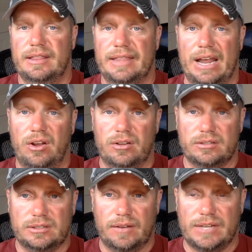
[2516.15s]
that all
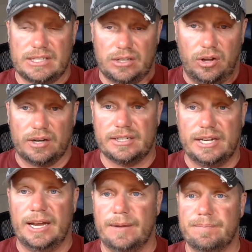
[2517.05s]
stuff takes a long
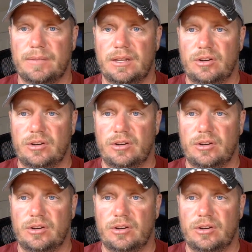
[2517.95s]
time.